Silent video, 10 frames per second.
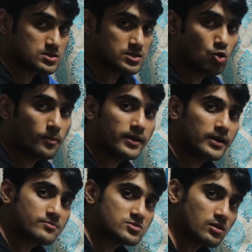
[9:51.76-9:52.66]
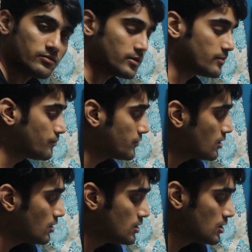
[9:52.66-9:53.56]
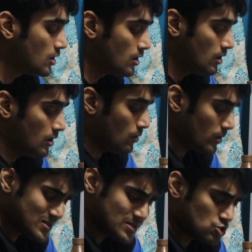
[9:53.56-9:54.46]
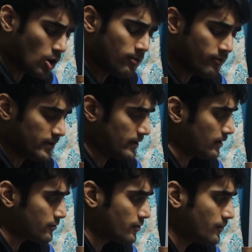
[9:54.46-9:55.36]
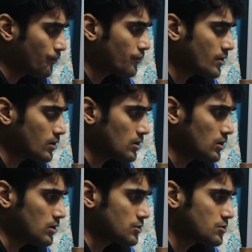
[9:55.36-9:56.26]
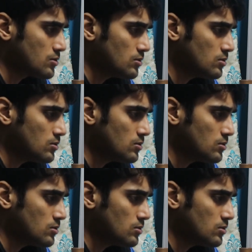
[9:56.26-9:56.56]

is a domain name server. What is the job of a DNS? As